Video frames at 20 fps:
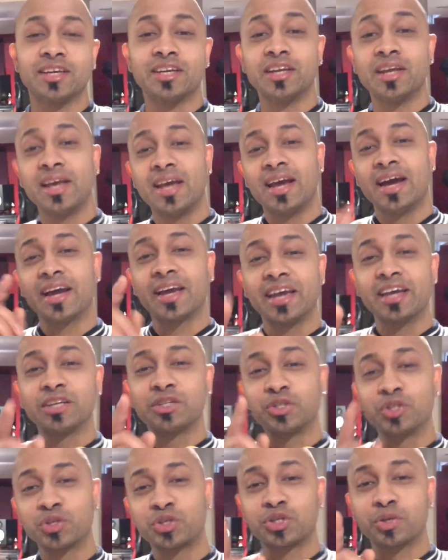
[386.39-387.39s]
And again,
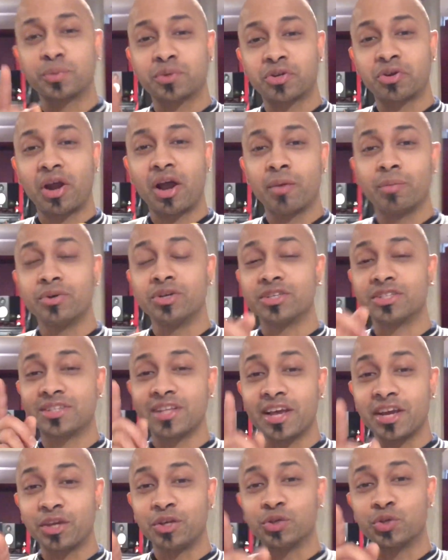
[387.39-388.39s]
to the subscribers,
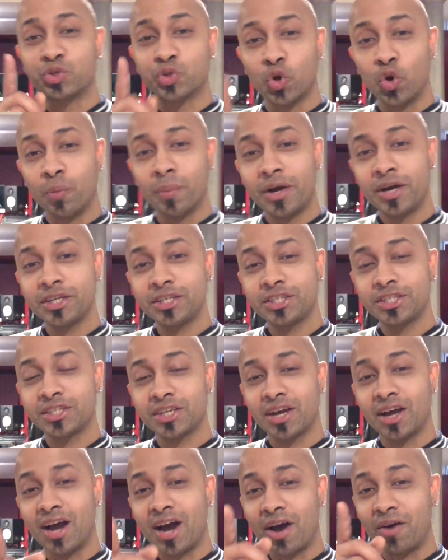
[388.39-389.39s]
thank you so much.